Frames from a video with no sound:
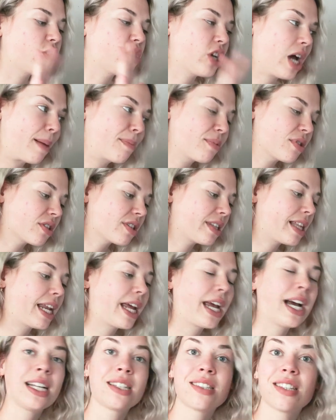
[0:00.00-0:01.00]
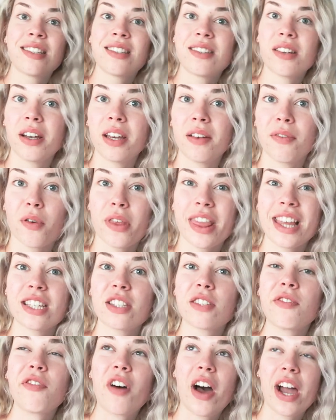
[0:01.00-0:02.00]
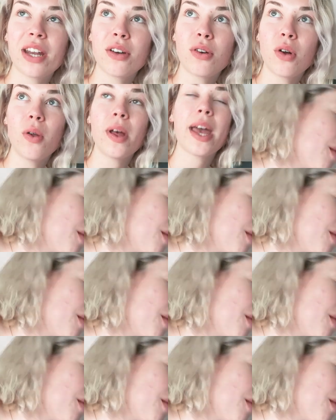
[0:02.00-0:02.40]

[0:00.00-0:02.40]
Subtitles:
the chapters that I had to study for this final.